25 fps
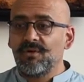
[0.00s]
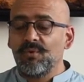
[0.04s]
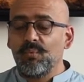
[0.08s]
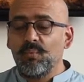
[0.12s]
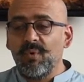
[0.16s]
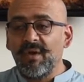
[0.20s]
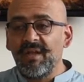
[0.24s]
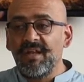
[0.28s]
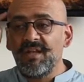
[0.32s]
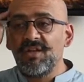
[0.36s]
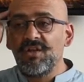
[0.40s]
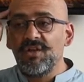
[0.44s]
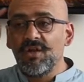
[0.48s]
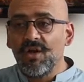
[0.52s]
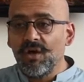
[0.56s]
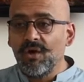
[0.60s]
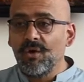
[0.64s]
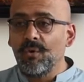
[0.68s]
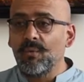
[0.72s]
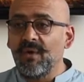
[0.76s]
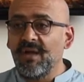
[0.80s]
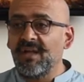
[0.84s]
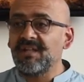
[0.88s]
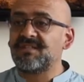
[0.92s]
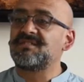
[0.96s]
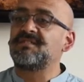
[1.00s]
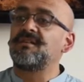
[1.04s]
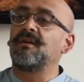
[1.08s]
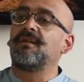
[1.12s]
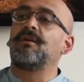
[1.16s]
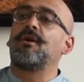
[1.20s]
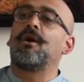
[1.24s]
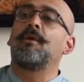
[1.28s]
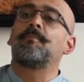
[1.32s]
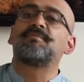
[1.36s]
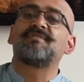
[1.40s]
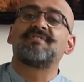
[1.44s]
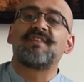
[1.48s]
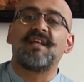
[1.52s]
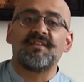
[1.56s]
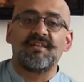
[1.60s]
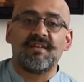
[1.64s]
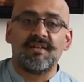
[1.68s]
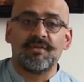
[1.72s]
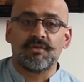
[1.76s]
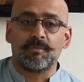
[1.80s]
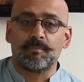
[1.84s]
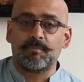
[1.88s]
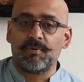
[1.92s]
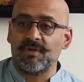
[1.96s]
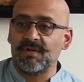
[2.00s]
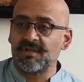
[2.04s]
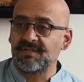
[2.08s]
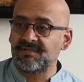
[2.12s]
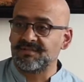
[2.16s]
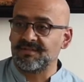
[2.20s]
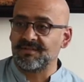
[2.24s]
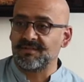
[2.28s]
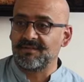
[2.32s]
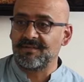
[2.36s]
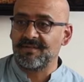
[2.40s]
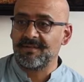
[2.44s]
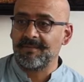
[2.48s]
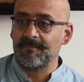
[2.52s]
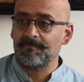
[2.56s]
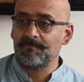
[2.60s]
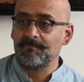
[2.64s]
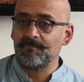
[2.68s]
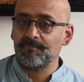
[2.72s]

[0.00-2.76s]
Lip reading: we know it's going to upset the other person,